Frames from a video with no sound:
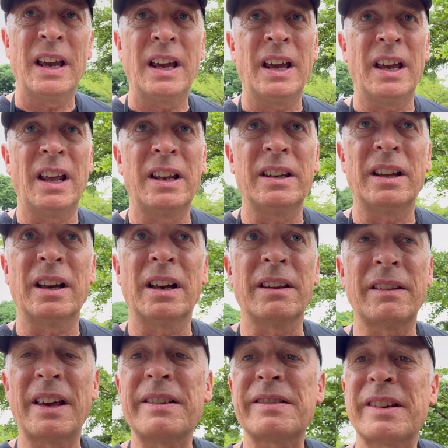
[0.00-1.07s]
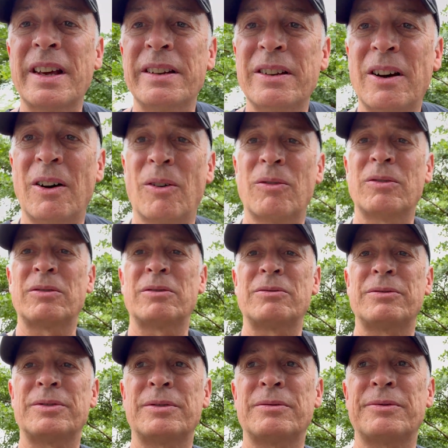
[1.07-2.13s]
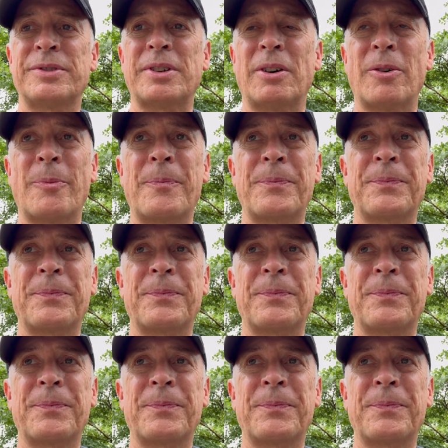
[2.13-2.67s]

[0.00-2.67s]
And they said no. So